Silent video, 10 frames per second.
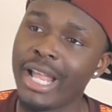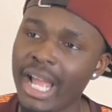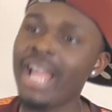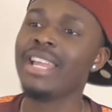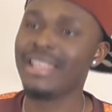
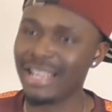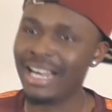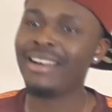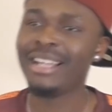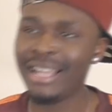okay,
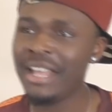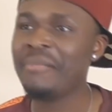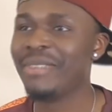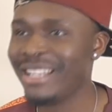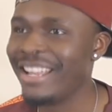
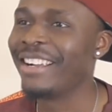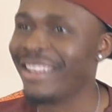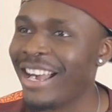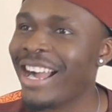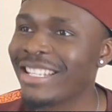okay,
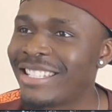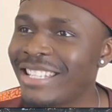Banega, I